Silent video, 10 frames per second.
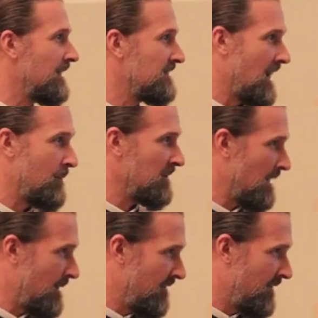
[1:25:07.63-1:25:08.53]
I don't want to
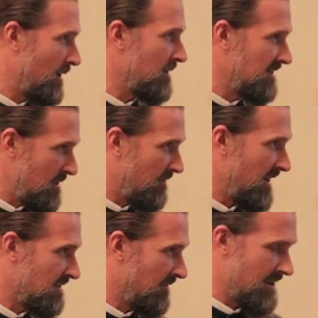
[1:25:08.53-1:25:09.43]
talk on the phone, I want to see you
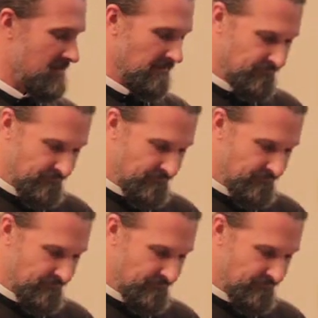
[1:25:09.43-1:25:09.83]
face to face.